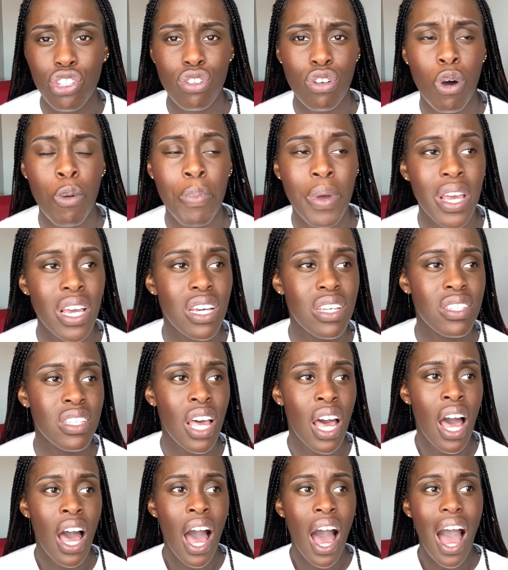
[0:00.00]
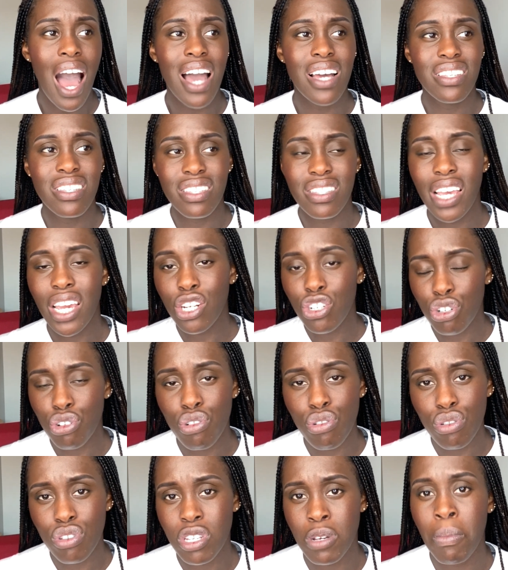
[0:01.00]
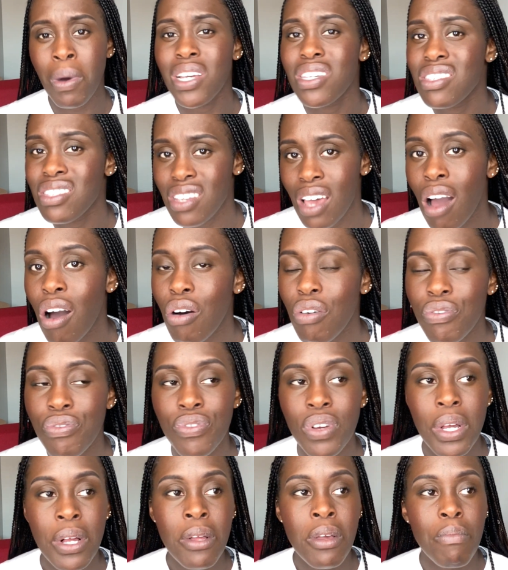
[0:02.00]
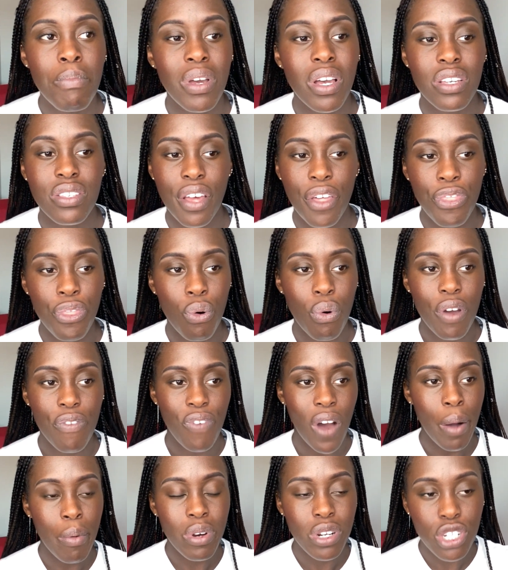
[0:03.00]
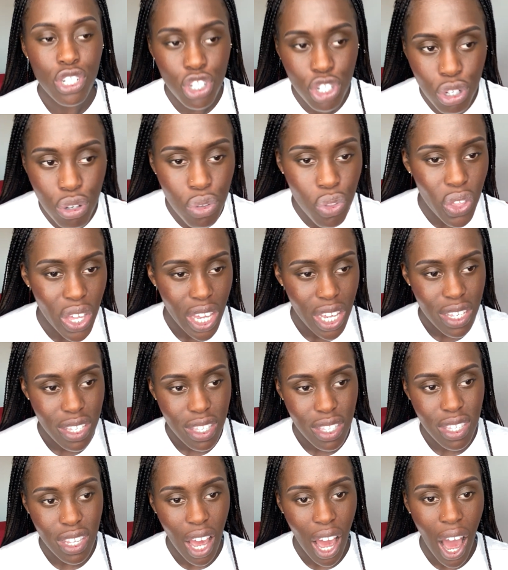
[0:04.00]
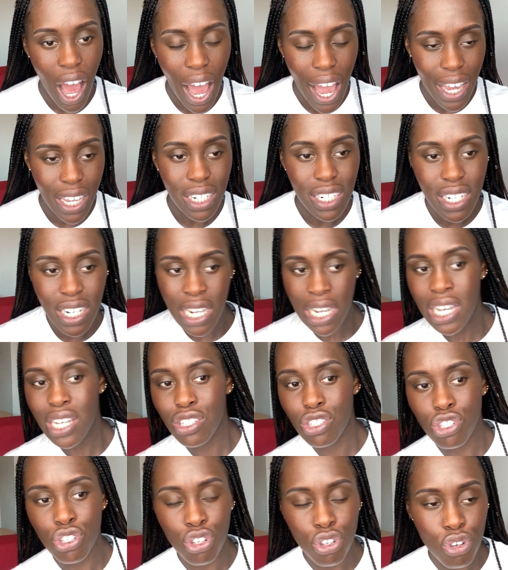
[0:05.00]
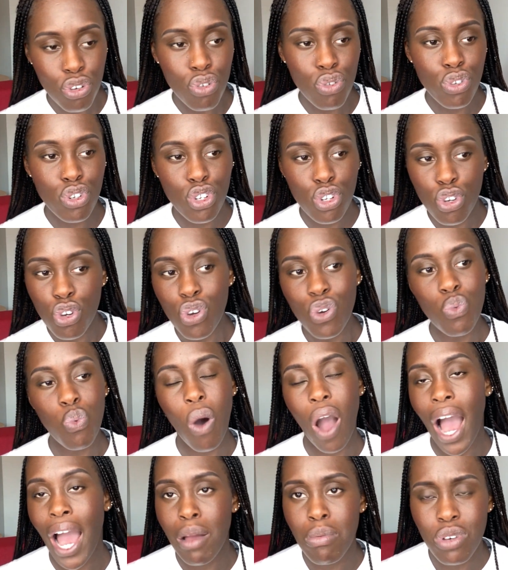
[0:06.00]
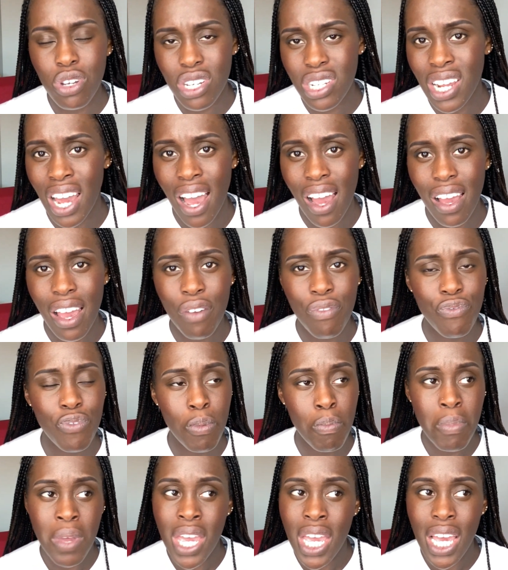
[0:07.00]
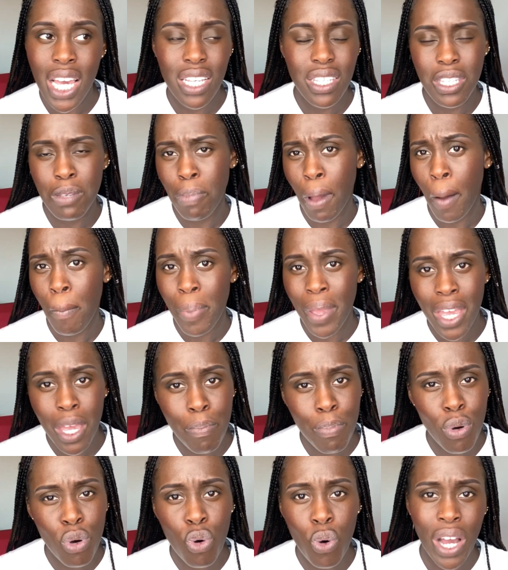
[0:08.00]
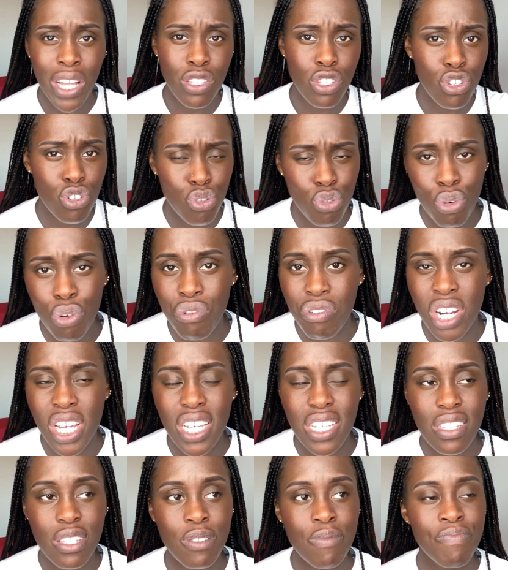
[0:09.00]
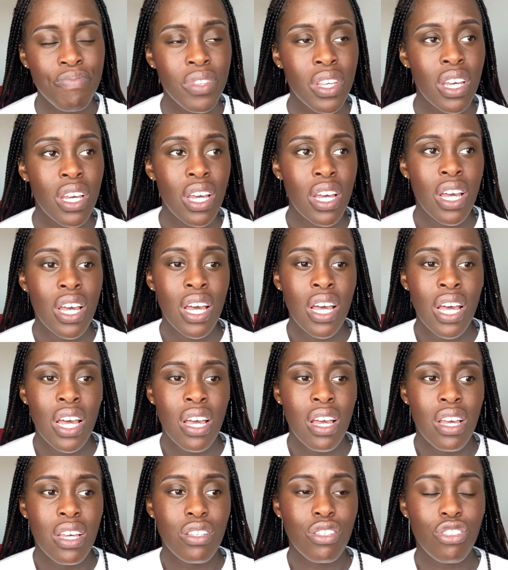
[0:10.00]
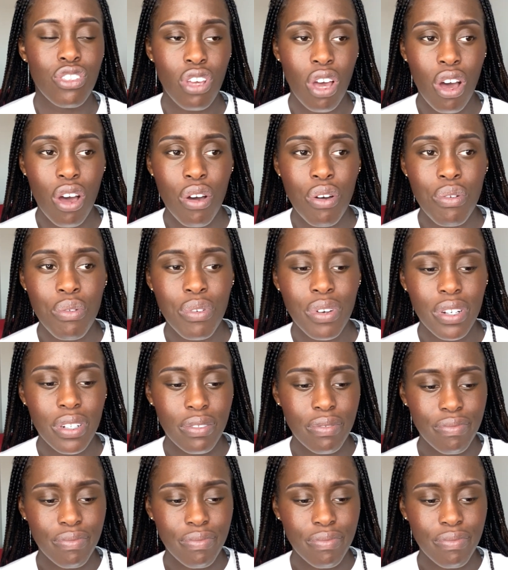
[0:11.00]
topics. I stayed true to myself because I thought, if I'm going to do this, I need to do what I'm good at. And for me, it's about people and stories. So